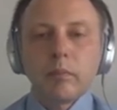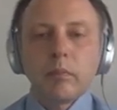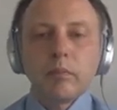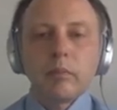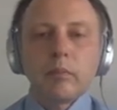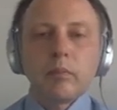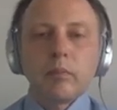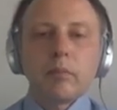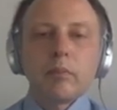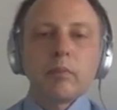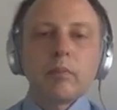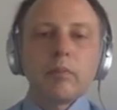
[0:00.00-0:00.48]

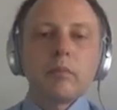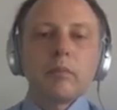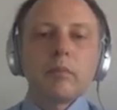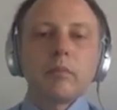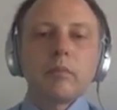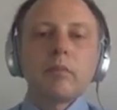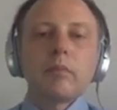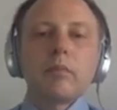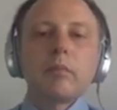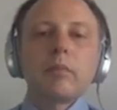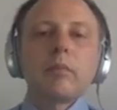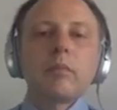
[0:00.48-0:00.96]

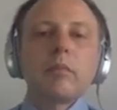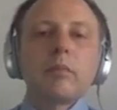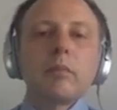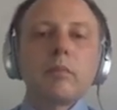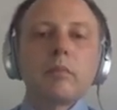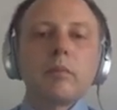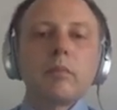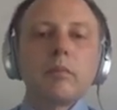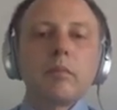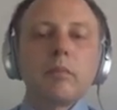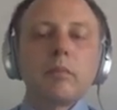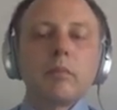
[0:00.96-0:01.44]

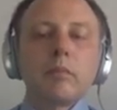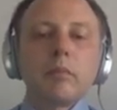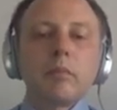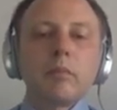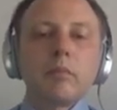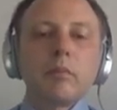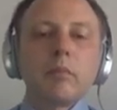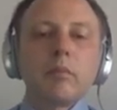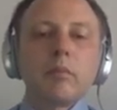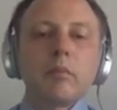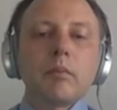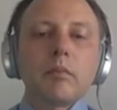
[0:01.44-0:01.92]

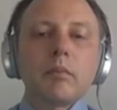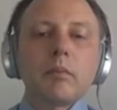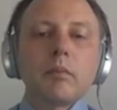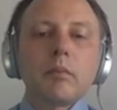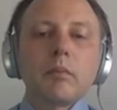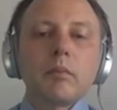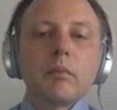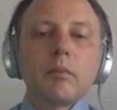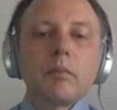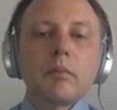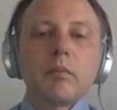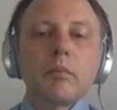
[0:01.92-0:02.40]

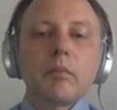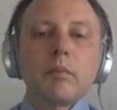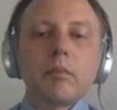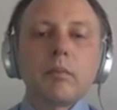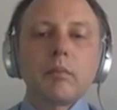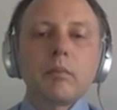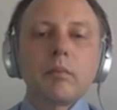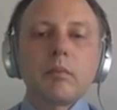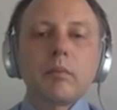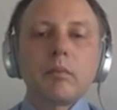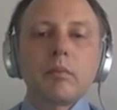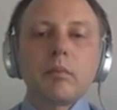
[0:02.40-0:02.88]

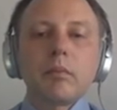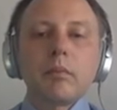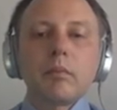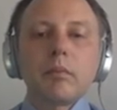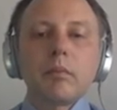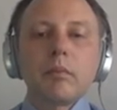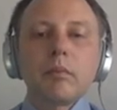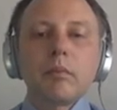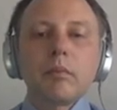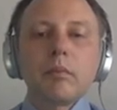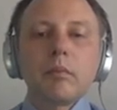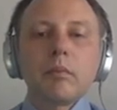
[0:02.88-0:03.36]

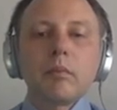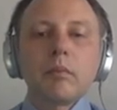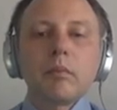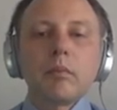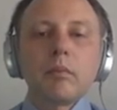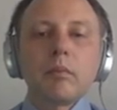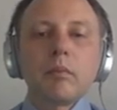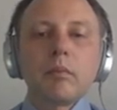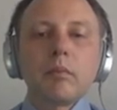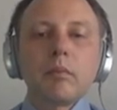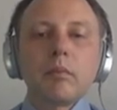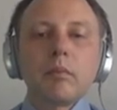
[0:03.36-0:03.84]

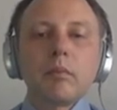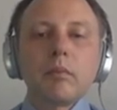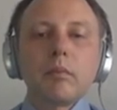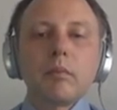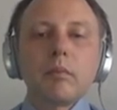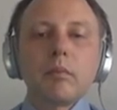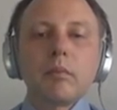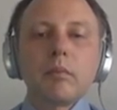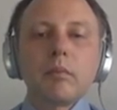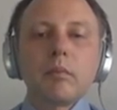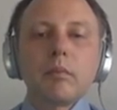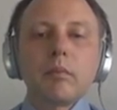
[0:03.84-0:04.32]

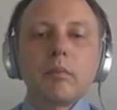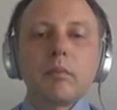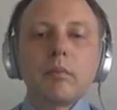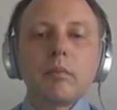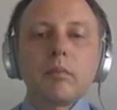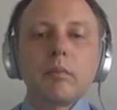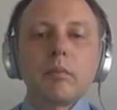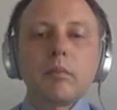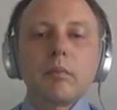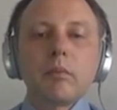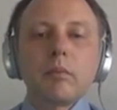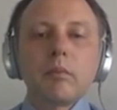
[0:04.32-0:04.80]

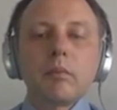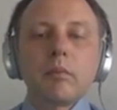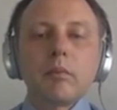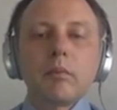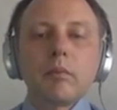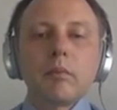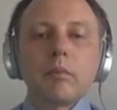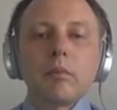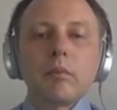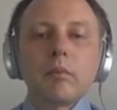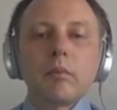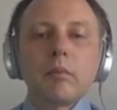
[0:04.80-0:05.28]

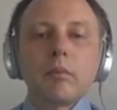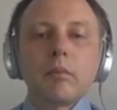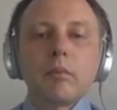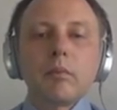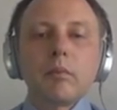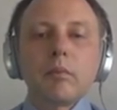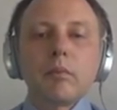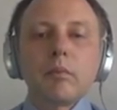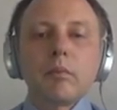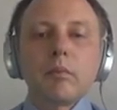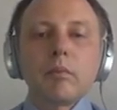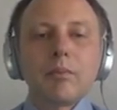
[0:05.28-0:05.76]

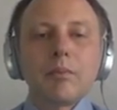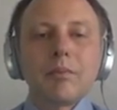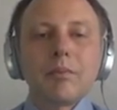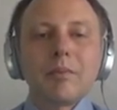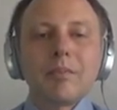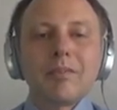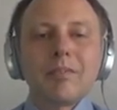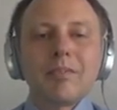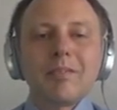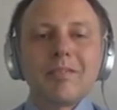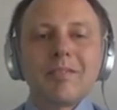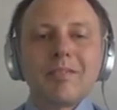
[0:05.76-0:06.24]

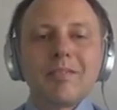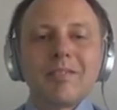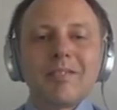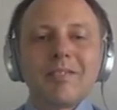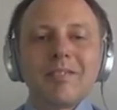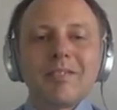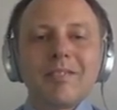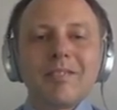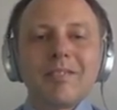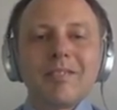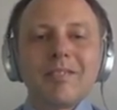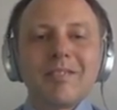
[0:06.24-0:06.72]

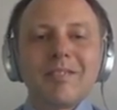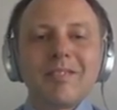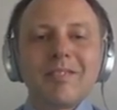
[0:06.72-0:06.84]
This person isn't speaking.